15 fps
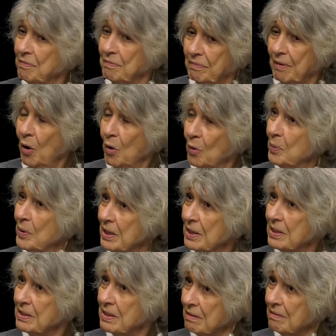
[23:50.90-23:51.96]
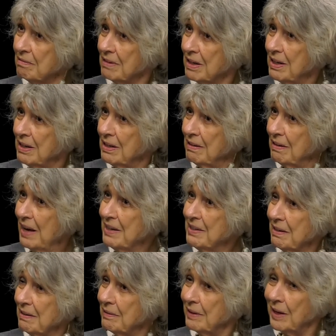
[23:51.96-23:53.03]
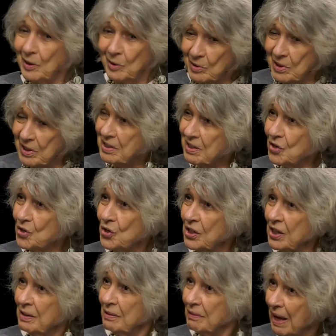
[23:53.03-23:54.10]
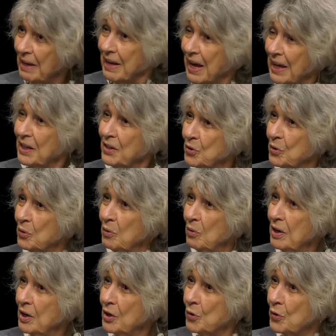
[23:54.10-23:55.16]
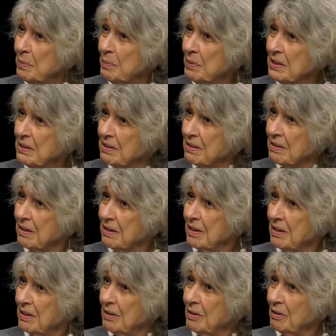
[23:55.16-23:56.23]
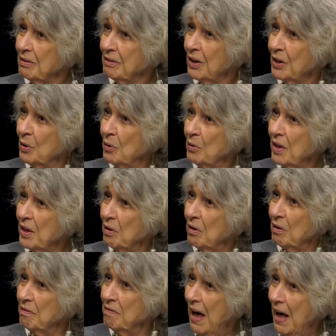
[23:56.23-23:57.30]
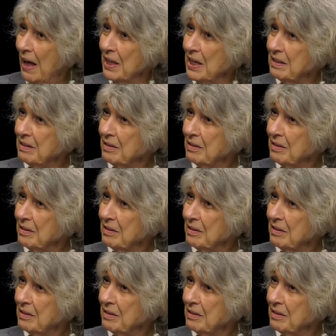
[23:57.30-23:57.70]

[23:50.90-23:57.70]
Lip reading: openness and discussion and getting to agreements, that are valid.